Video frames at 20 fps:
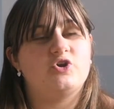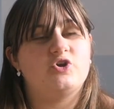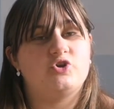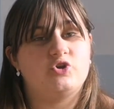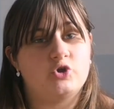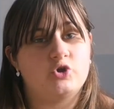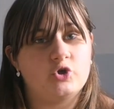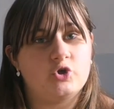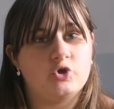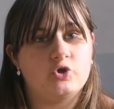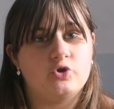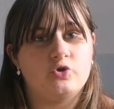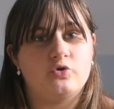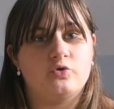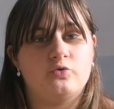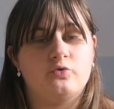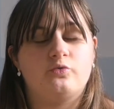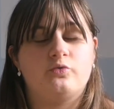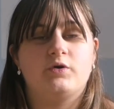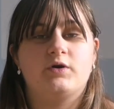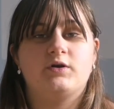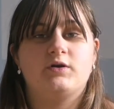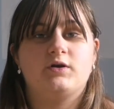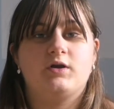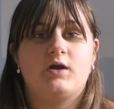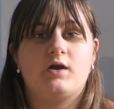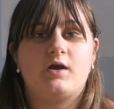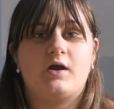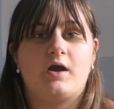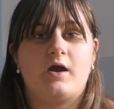2
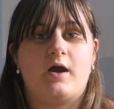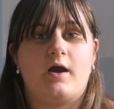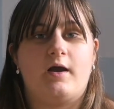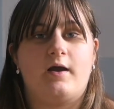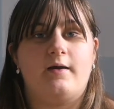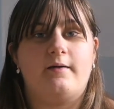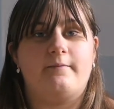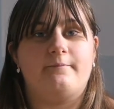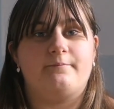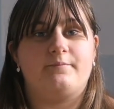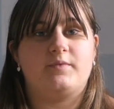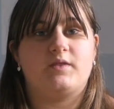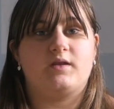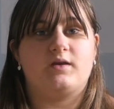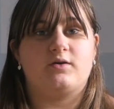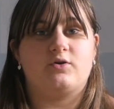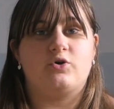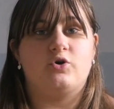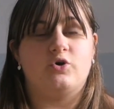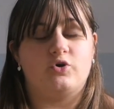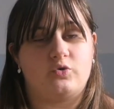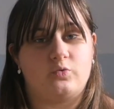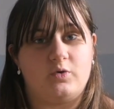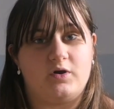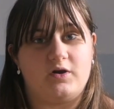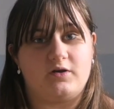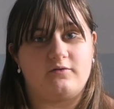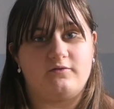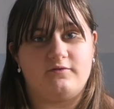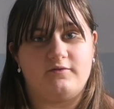
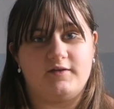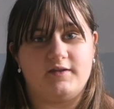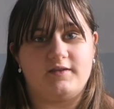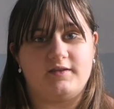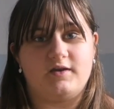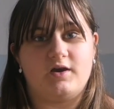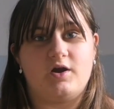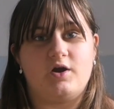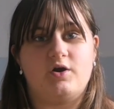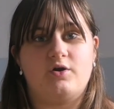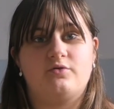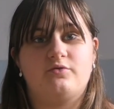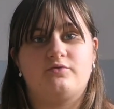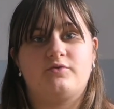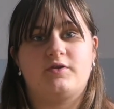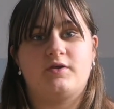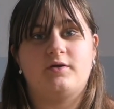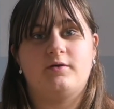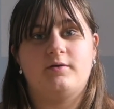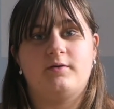coursework videos.